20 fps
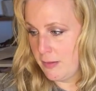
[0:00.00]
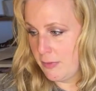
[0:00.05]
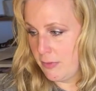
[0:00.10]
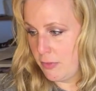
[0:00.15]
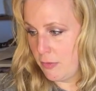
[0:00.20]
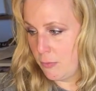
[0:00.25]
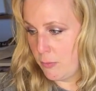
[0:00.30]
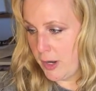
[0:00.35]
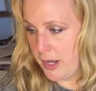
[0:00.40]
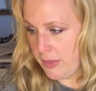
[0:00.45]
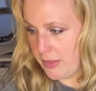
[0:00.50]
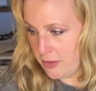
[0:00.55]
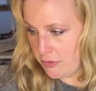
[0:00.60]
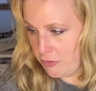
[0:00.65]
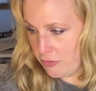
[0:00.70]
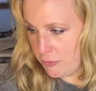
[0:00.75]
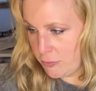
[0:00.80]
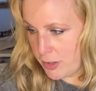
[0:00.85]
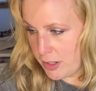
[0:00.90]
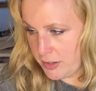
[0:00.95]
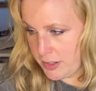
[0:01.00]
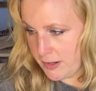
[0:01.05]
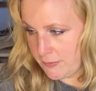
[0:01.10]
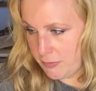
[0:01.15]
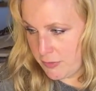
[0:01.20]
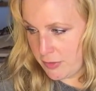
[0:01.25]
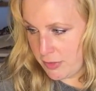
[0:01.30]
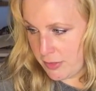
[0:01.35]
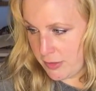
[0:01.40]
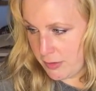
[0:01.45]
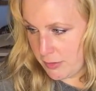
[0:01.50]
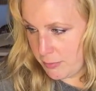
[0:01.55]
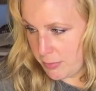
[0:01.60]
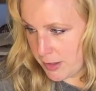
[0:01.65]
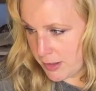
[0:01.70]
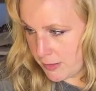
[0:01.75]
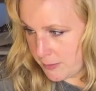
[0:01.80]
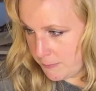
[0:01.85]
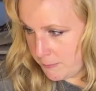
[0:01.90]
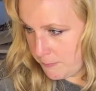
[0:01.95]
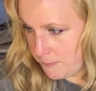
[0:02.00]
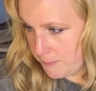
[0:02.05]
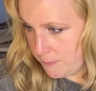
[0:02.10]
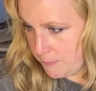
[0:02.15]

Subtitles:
the way that you want. You have to think about,